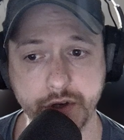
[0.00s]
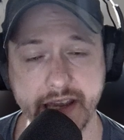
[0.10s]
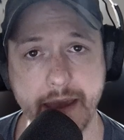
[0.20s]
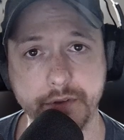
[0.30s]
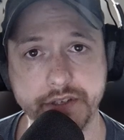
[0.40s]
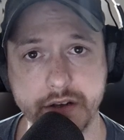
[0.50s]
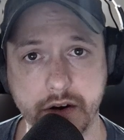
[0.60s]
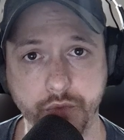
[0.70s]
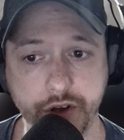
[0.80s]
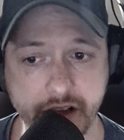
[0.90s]
really able to
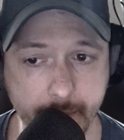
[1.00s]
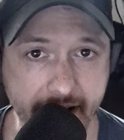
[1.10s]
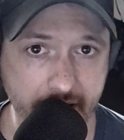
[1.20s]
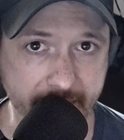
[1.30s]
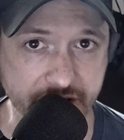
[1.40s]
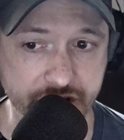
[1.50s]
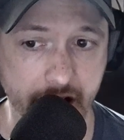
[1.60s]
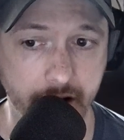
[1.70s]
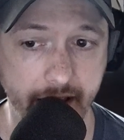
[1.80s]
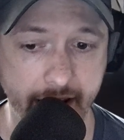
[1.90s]
start really coming out of my
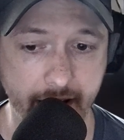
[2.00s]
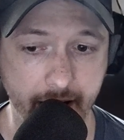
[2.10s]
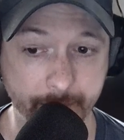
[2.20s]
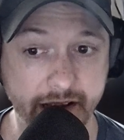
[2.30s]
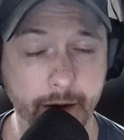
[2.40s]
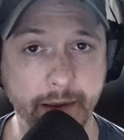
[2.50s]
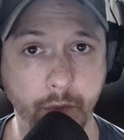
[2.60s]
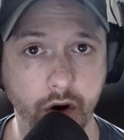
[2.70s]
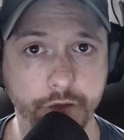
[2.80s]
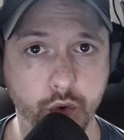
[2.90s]
shell and uh, becoming
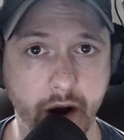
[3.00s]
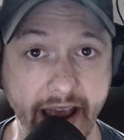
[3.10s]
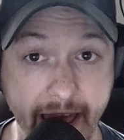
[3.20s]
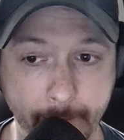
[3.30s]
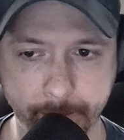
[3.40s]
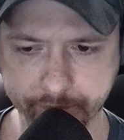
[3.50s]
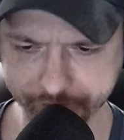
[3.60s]
more of who I am